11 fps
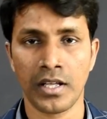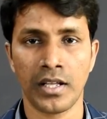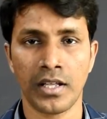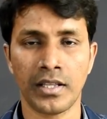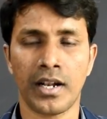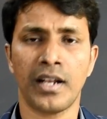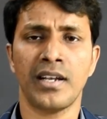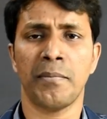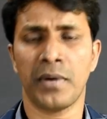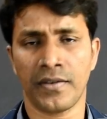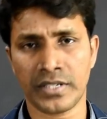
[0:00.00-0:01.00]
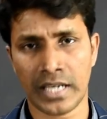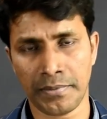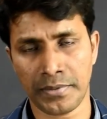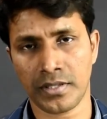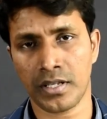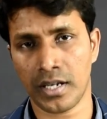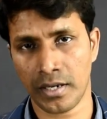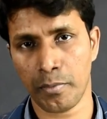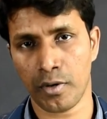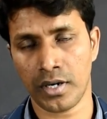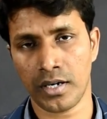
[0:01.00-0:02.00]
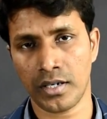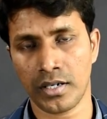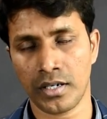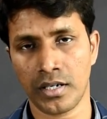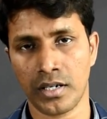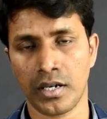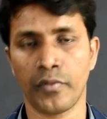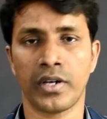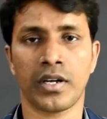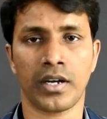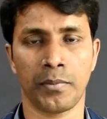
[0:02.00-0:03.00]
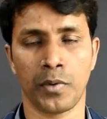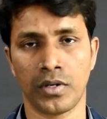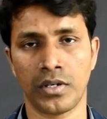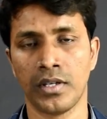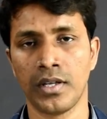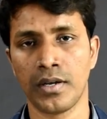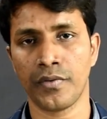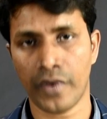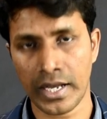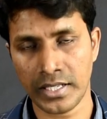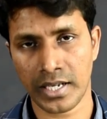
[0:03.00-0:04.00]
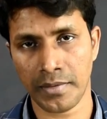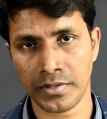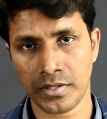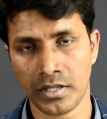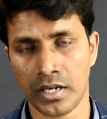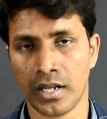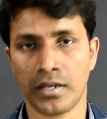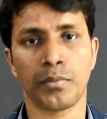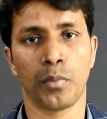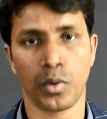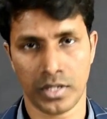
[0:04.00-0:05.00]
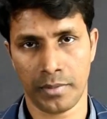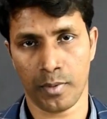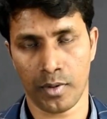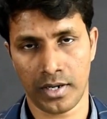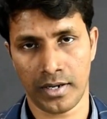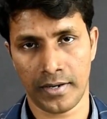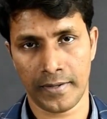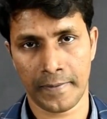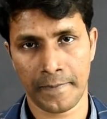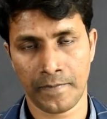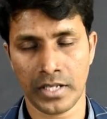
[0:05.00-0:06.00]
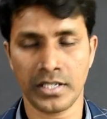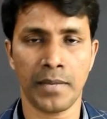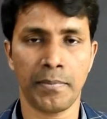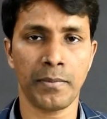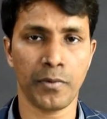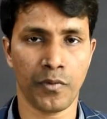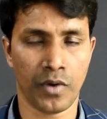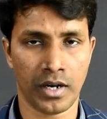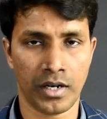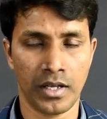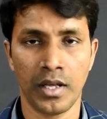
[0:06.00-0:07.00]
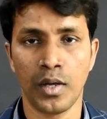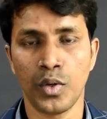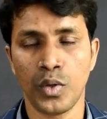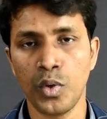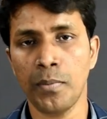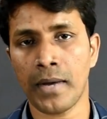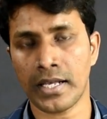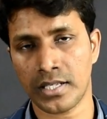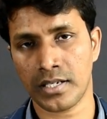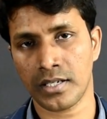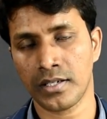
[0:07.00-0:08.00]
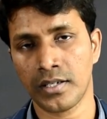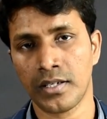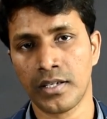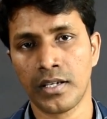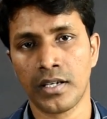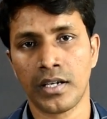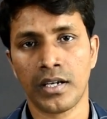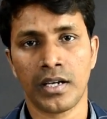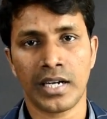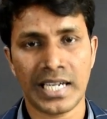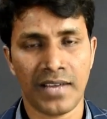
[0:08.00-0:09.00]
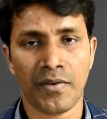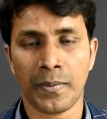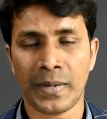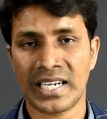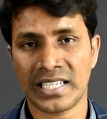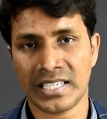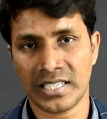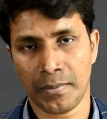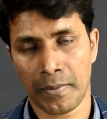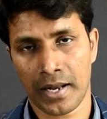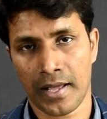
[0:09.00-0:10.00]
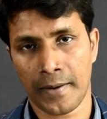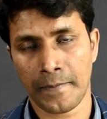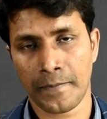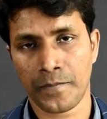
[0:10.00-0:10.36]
There are a number of steps that are important. Now we'll talk about 5 steps that are most important. Step number 1, you must develop contingency plan